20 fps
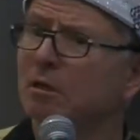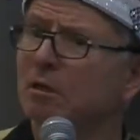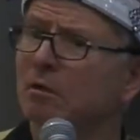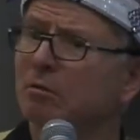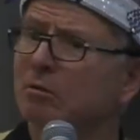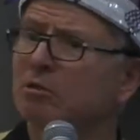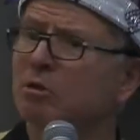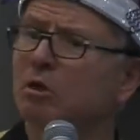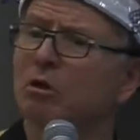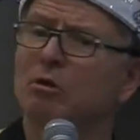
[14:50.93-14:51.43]
It
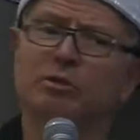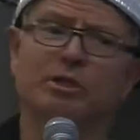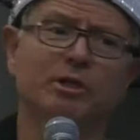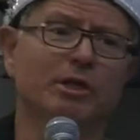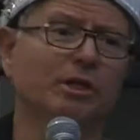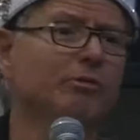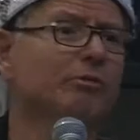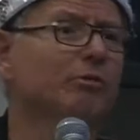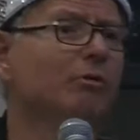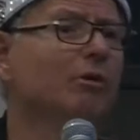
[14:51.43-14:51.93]
was called the
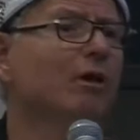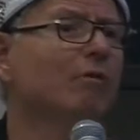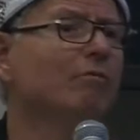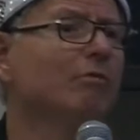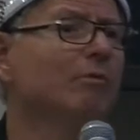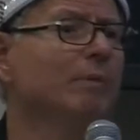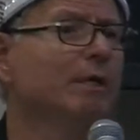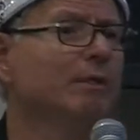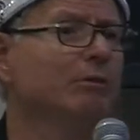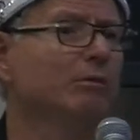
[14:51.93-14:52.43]

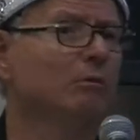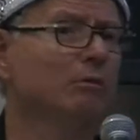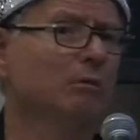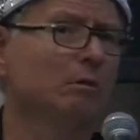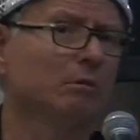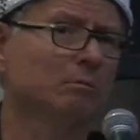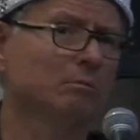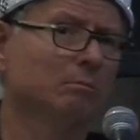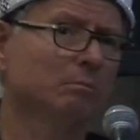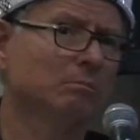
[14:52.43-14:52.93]

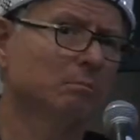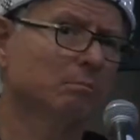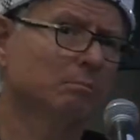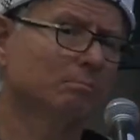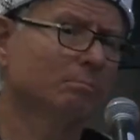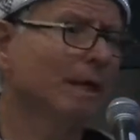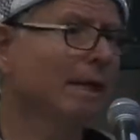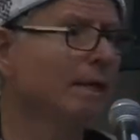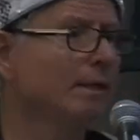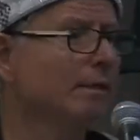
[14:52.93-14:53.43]
Intergovernmental
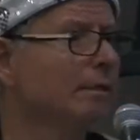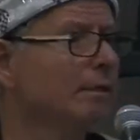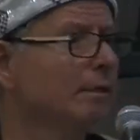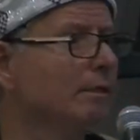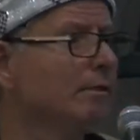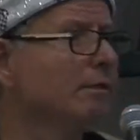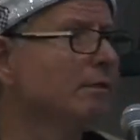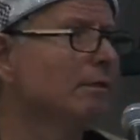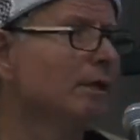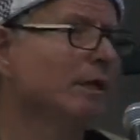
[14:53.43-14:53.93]
Panel
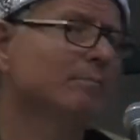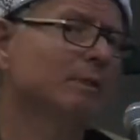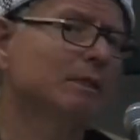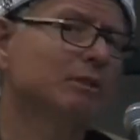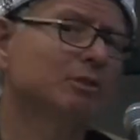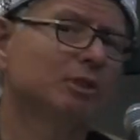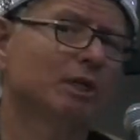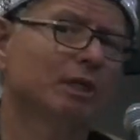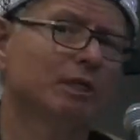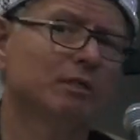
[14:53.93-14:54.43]
on
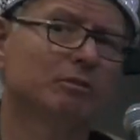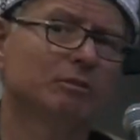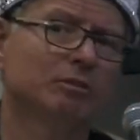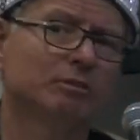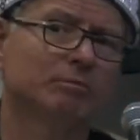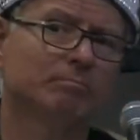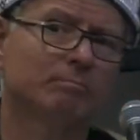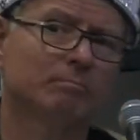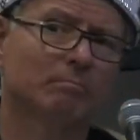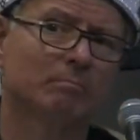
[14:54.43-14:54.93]
Climate
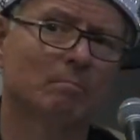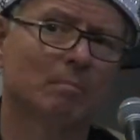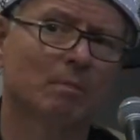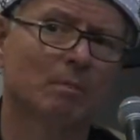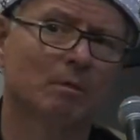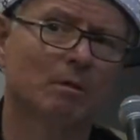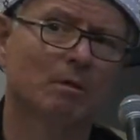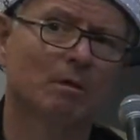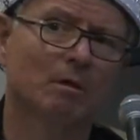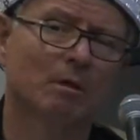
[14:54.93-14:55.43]
Change.
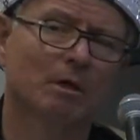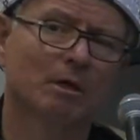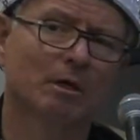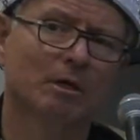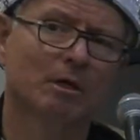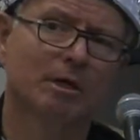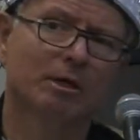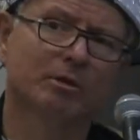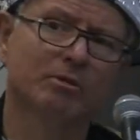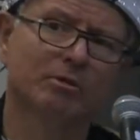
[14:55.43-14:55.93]

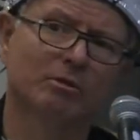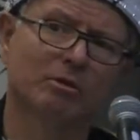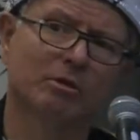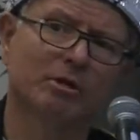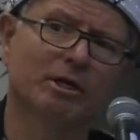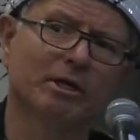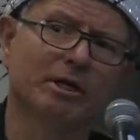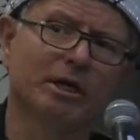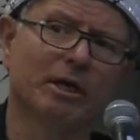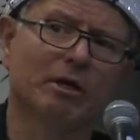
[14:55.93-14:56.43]
And they're
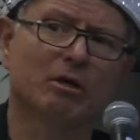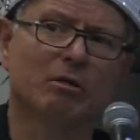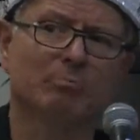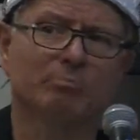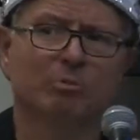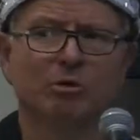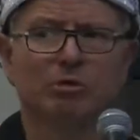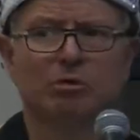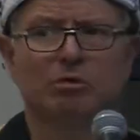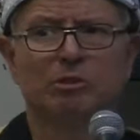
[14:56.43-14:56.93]
looking at
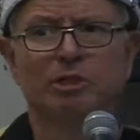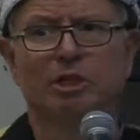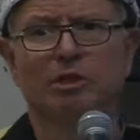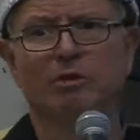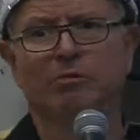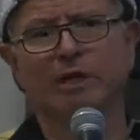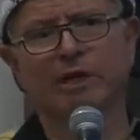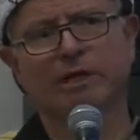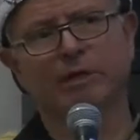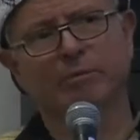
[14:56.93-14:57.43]

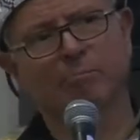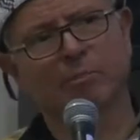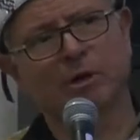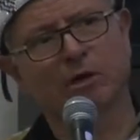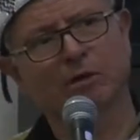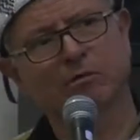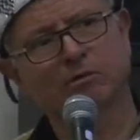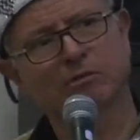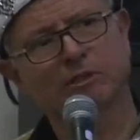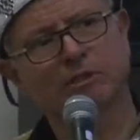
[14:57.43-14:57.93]
computer-generated
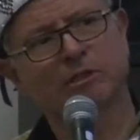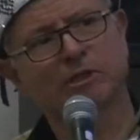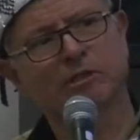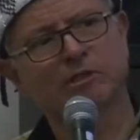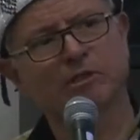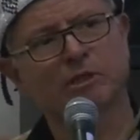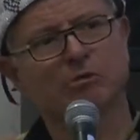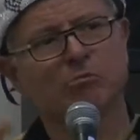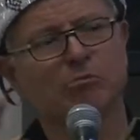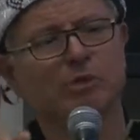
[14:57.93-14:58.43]
models, and they
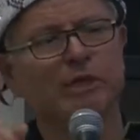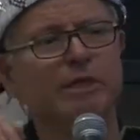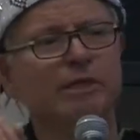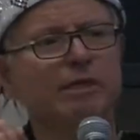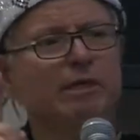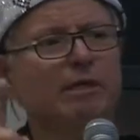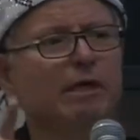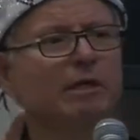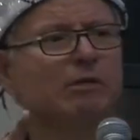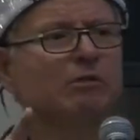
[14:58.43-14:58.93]
said,
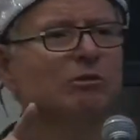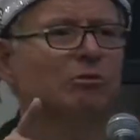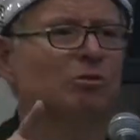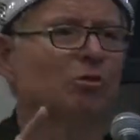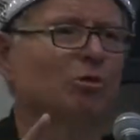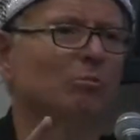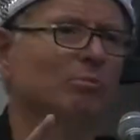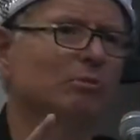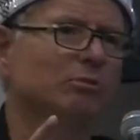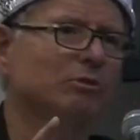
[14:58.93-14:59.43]
we as a
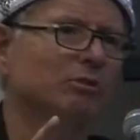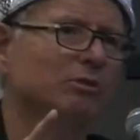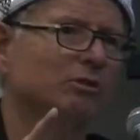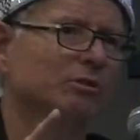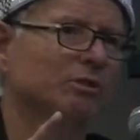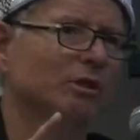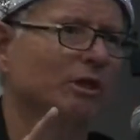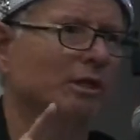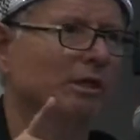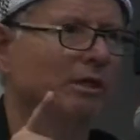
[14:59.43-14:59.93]
global
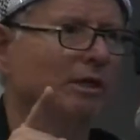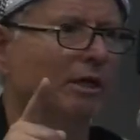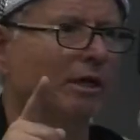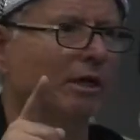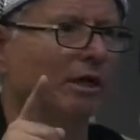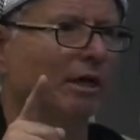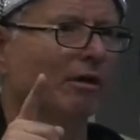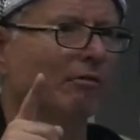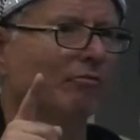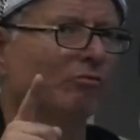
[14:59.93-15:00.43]

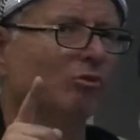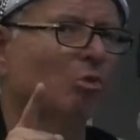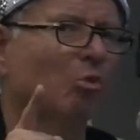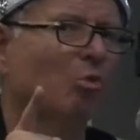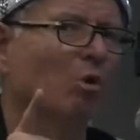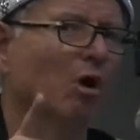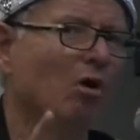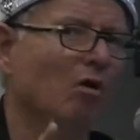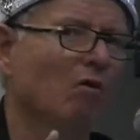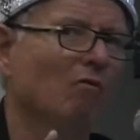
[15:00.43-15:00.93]
society have
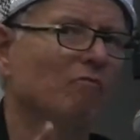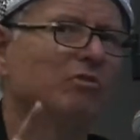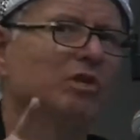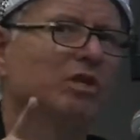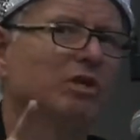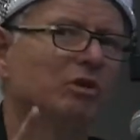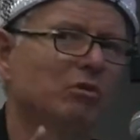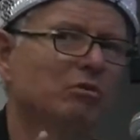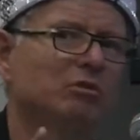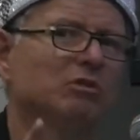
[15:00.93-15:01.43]
12
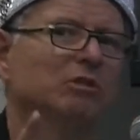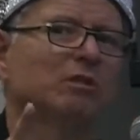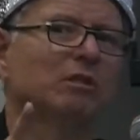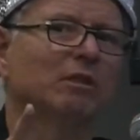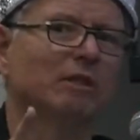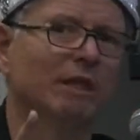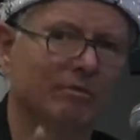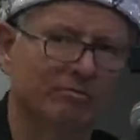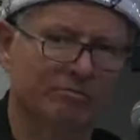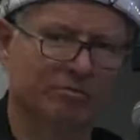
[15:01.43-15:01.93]
years
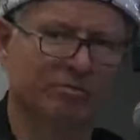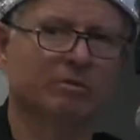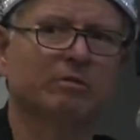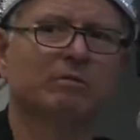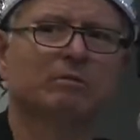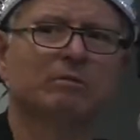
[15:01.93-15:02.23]
left